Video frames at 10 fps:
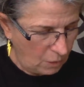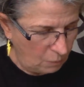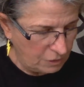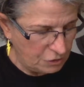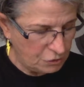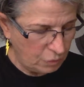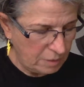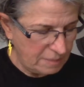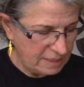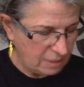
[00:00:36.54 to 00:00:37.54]
When a
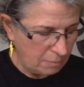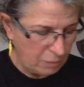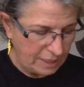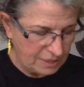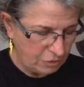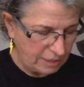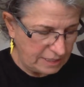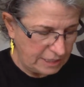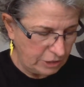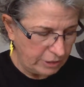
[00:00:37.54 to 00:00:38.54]
story meets our brain's
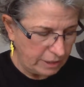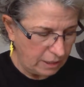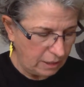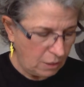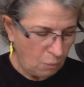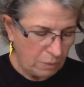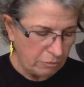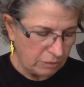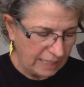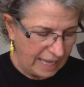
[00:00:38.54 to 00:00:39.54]
criteria, we
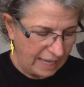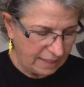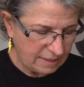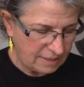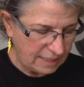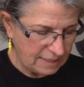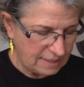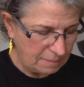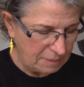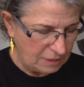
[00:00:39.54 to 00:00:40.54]
relax and
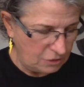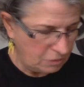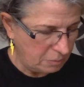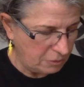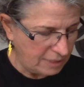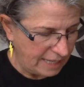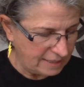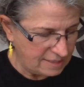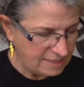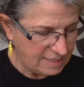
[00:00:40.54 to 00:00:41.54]
slip into the
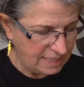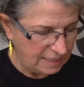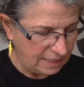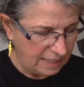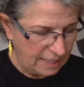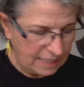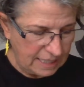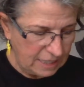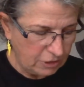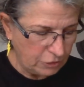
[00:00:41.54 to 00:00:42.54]
protagonist's skin,
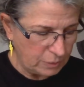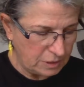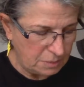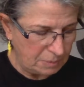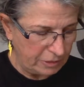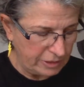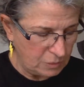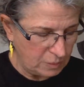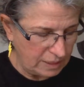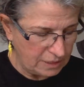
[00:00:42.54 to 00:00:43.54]
eager to
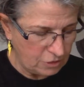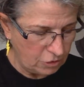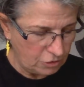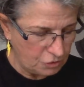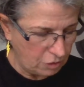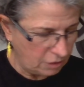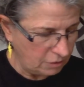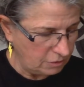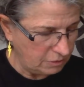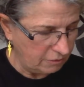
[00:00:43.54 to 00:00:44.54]
experience what his or her
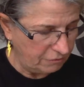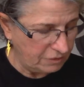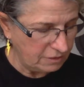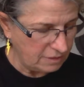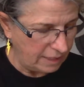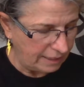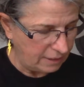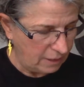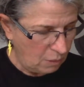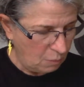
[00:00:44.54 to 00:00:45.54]
struggle feels like
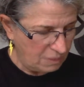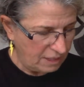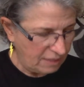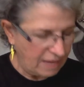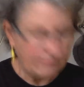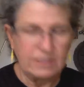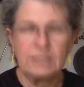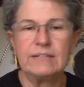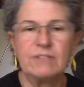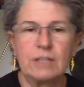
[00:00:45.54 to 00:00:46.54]
without having to
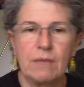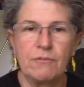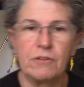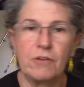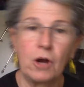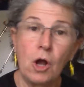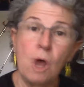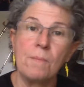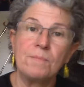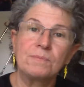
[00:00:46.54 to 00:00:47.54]
leave the comfort of our
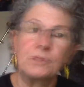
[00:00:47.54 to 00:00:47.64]
home.